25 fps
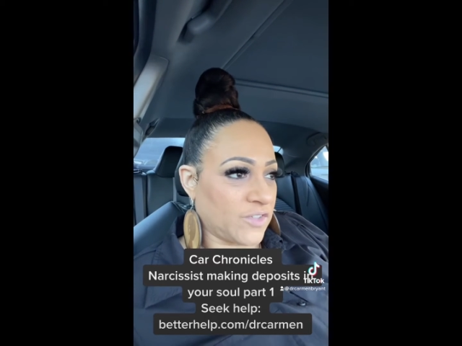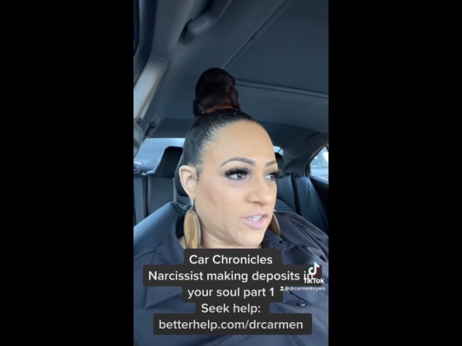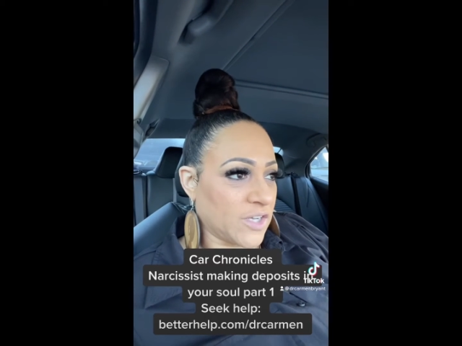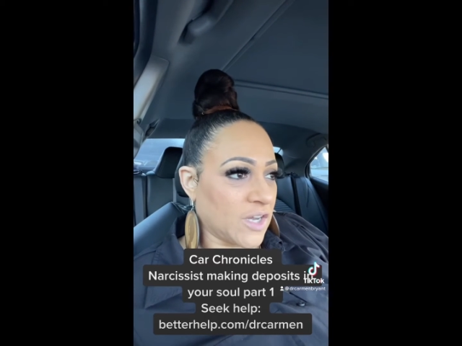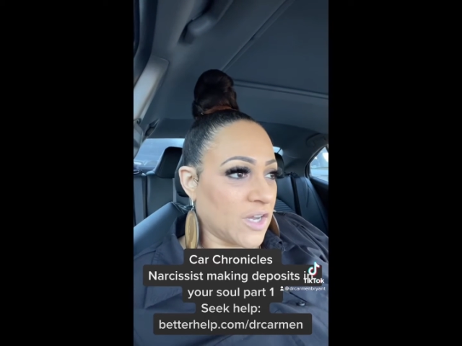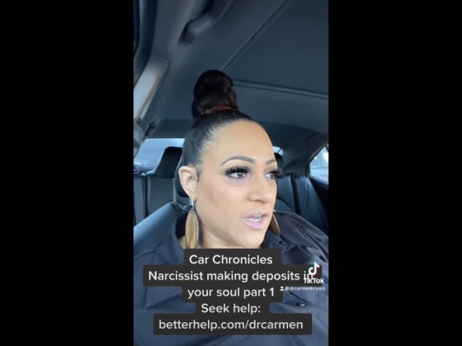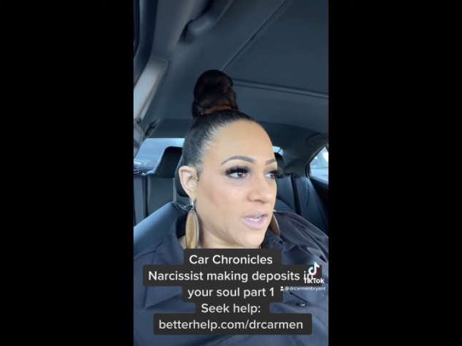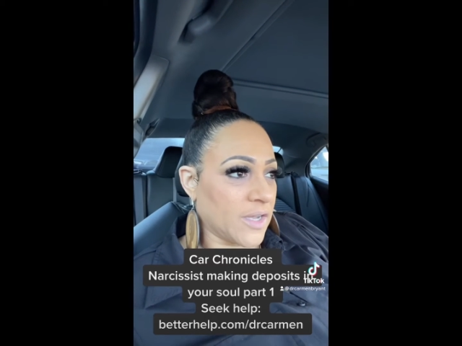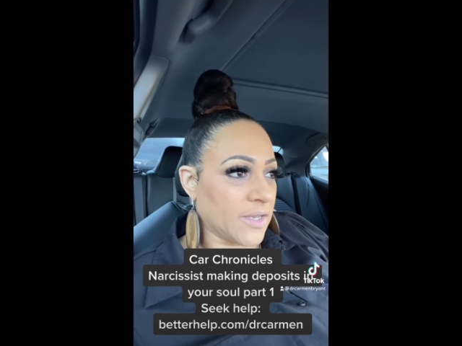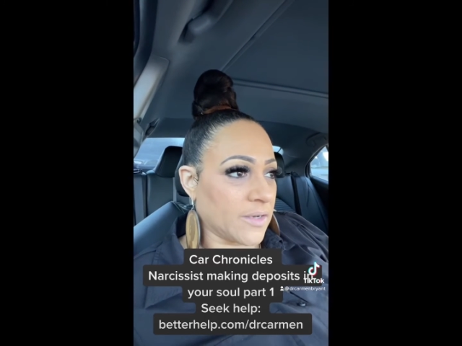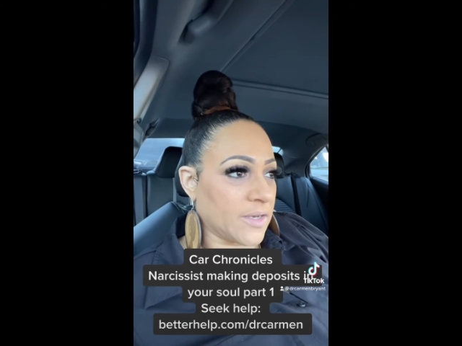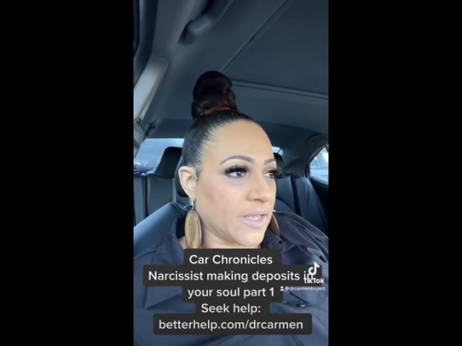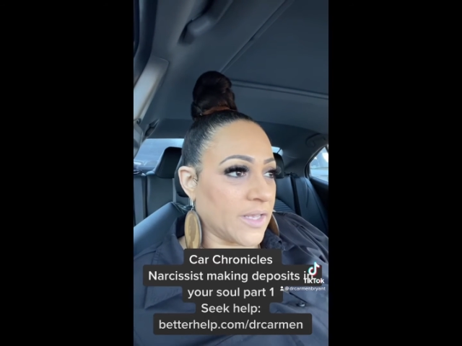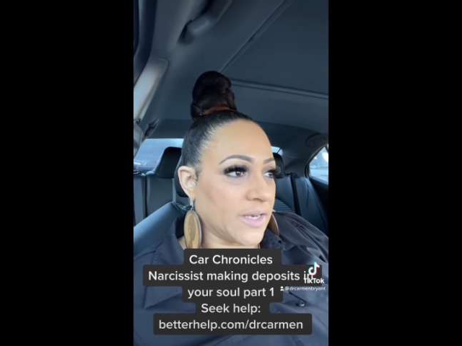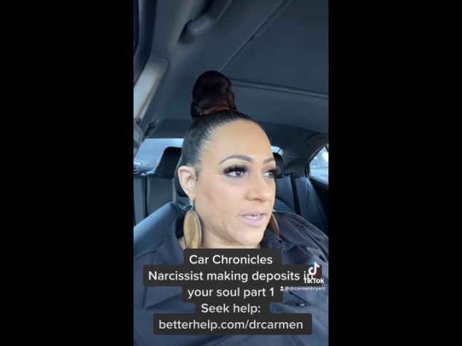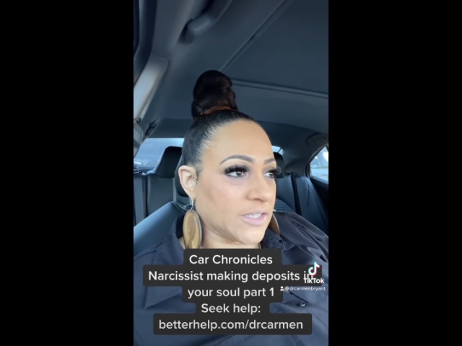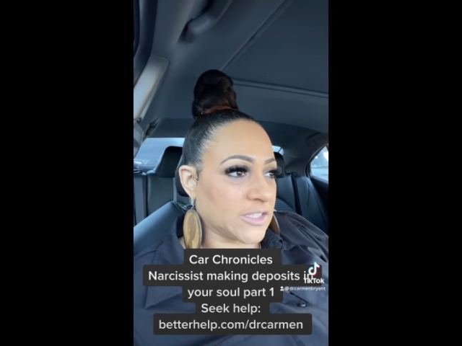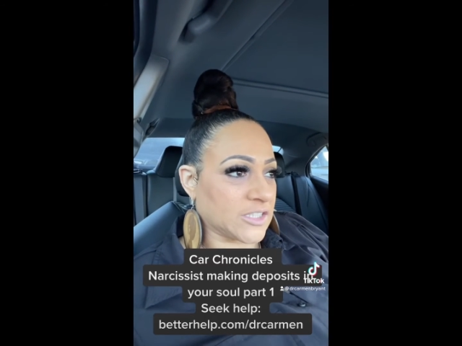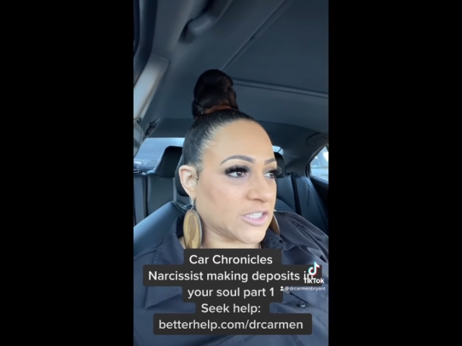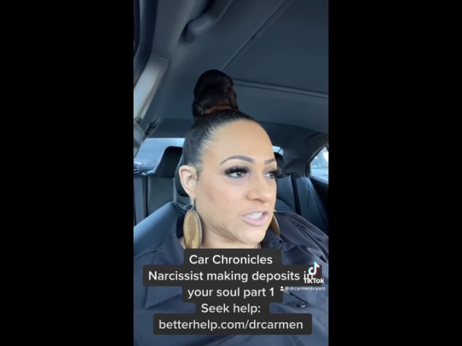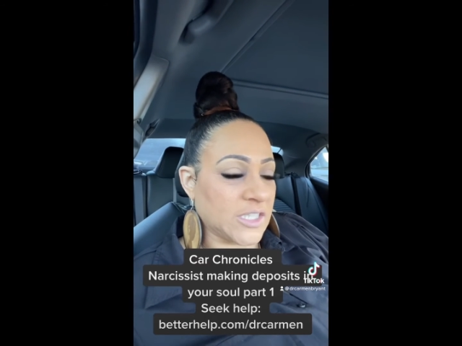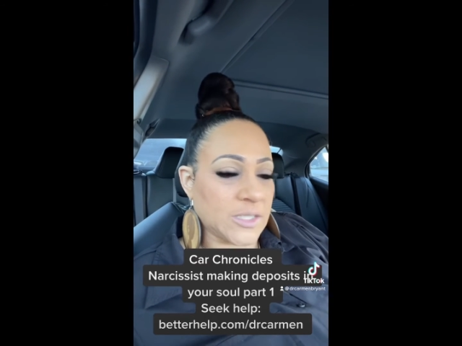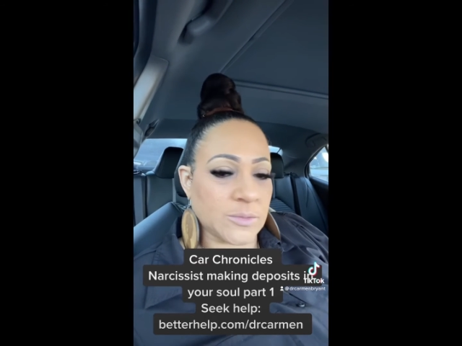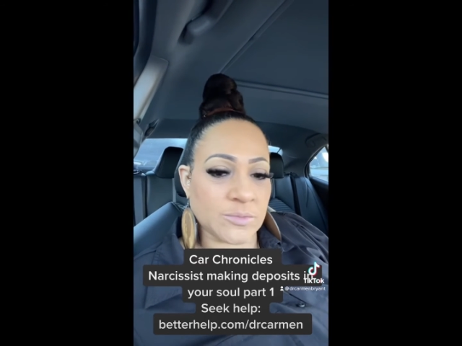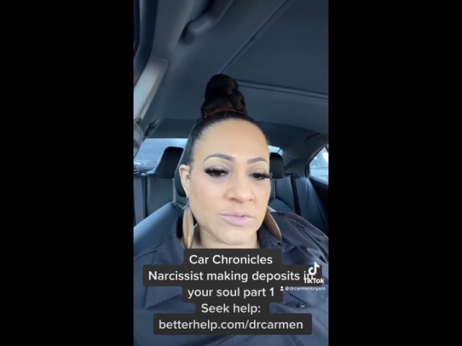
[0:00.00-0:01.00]
done and it
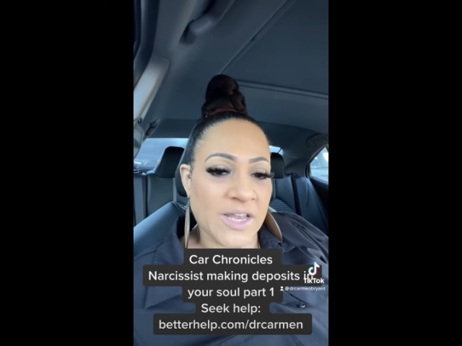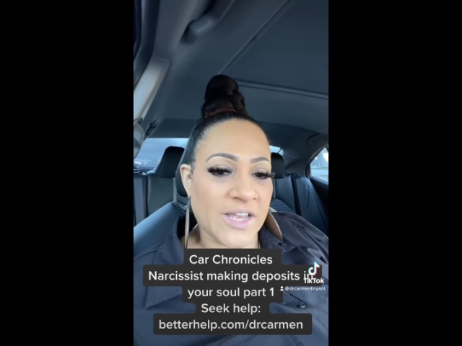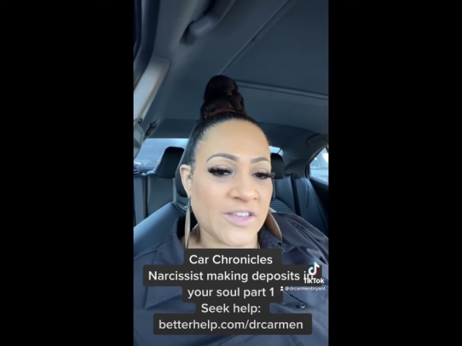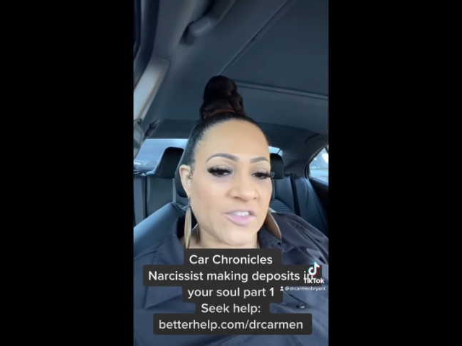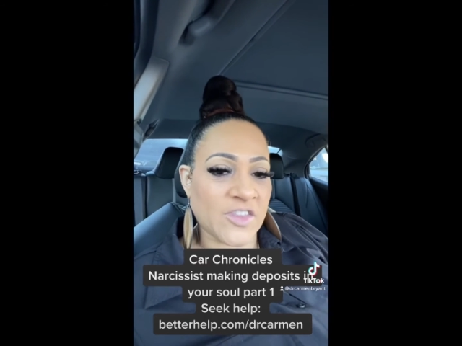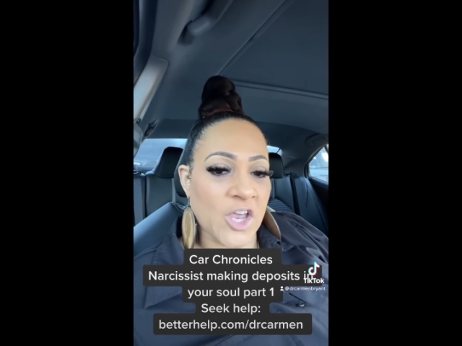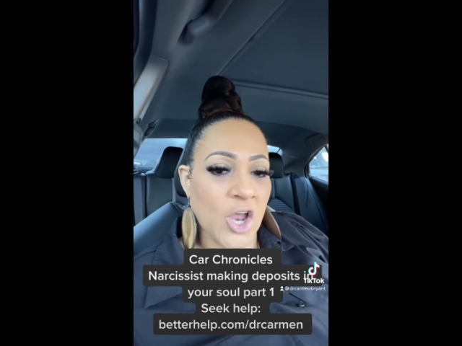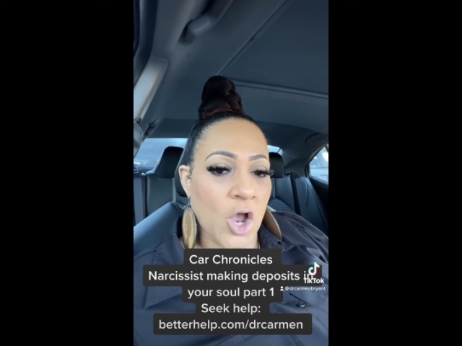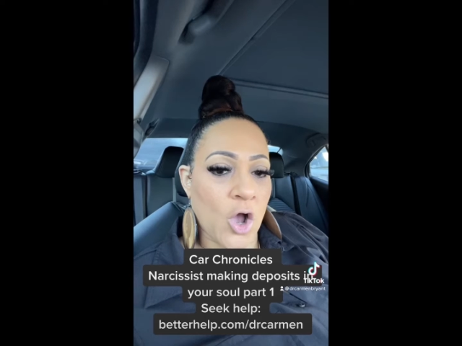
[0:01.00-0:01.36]
seems like they